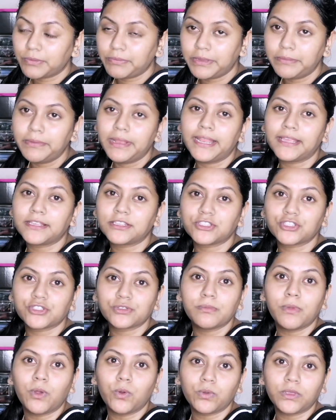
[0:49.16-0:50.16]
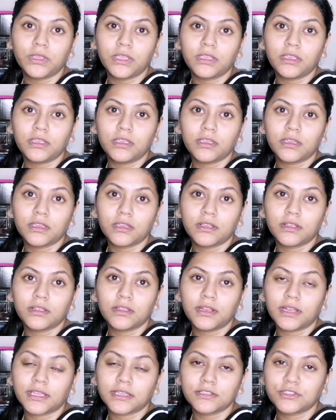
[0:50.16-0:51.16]
maybe like smoky,
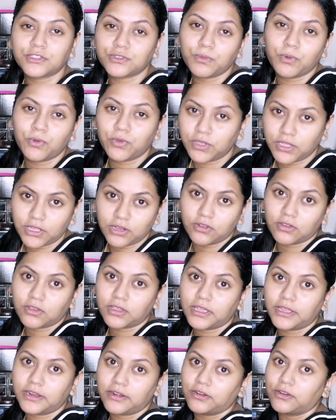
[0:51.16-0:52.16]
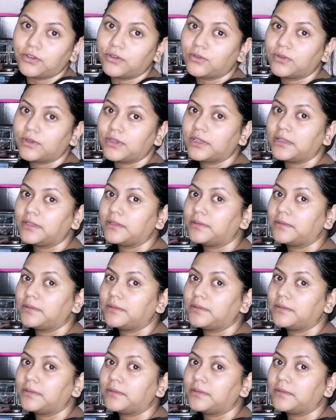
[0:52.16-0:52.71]
like a smoky look. I don't know,